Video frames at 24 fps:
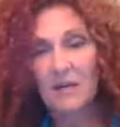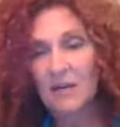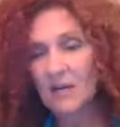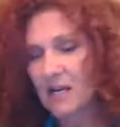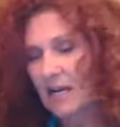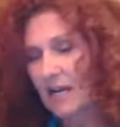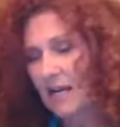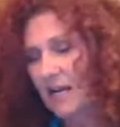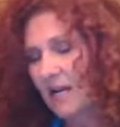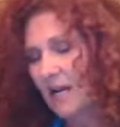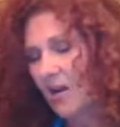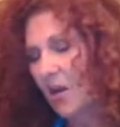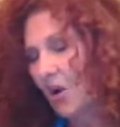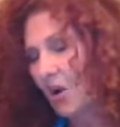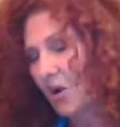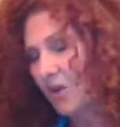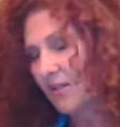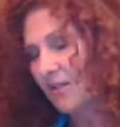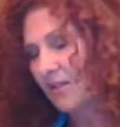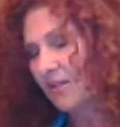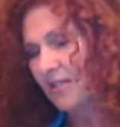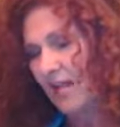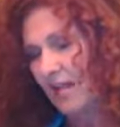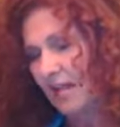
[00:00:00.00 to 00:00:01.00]
All right.
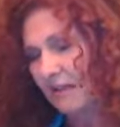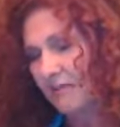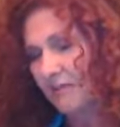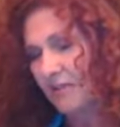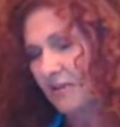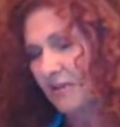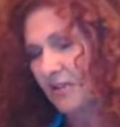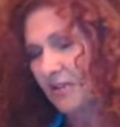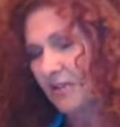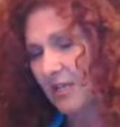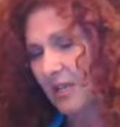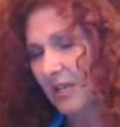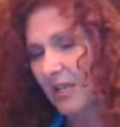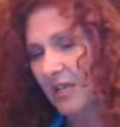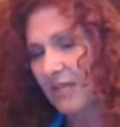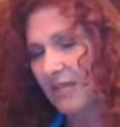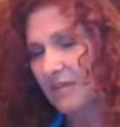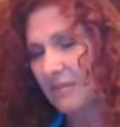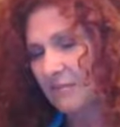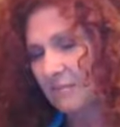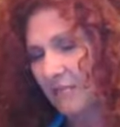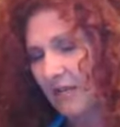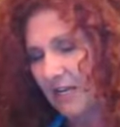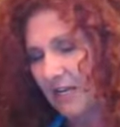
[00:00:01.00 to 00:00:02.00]
Alzheimer's and
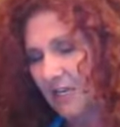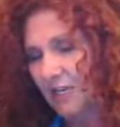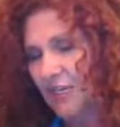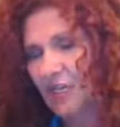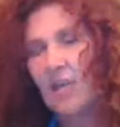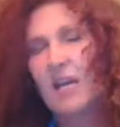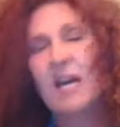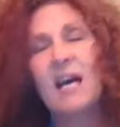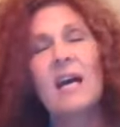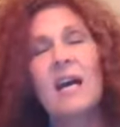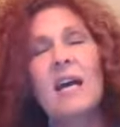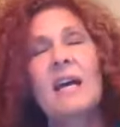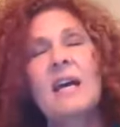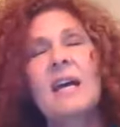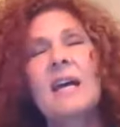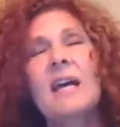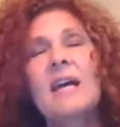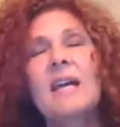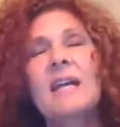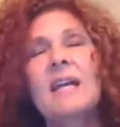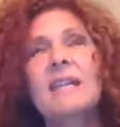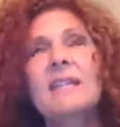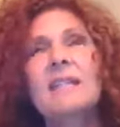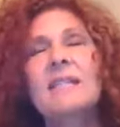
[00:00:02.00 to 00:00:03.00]
dementia
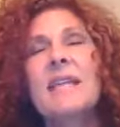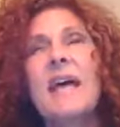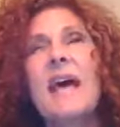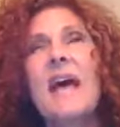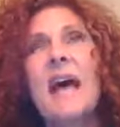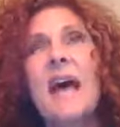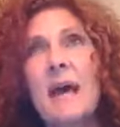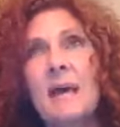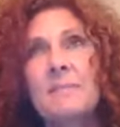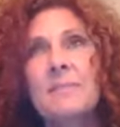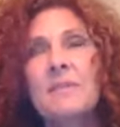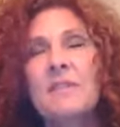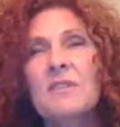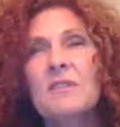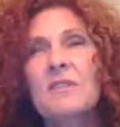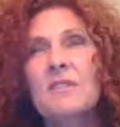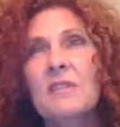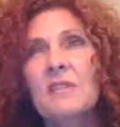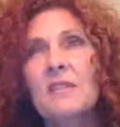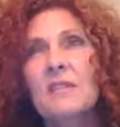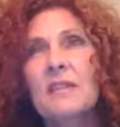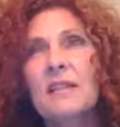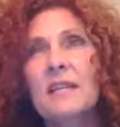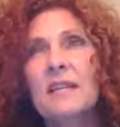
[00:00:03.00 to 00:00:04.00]
is
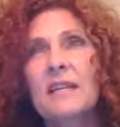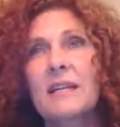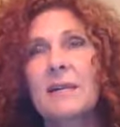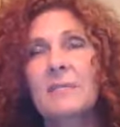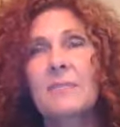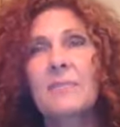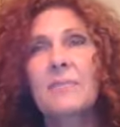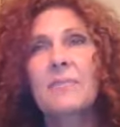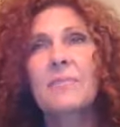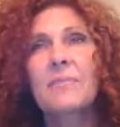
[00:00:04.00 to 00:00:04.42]
absolutely